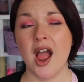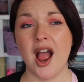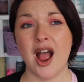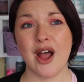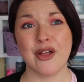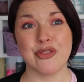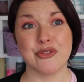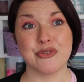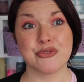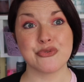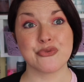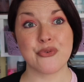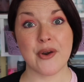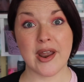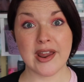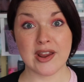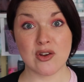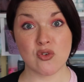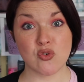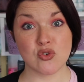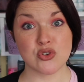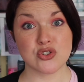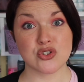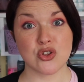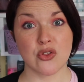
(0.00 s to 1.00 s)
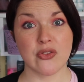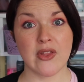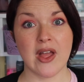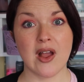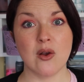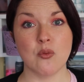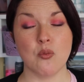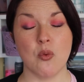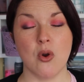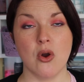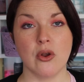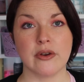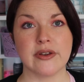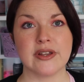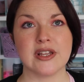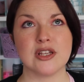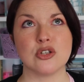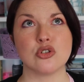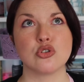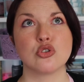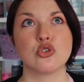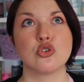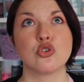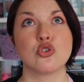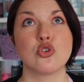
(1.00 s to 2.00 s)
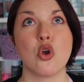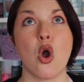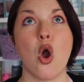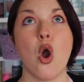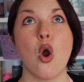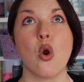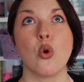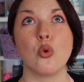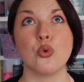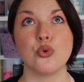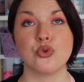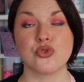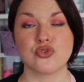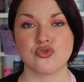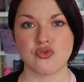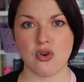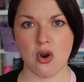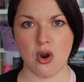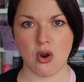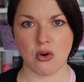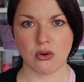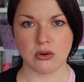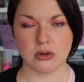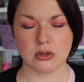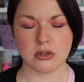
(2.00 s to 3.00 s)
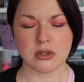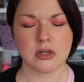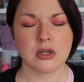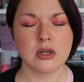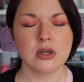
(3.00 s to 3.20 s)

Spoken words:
And the fragrance on that one is so strong,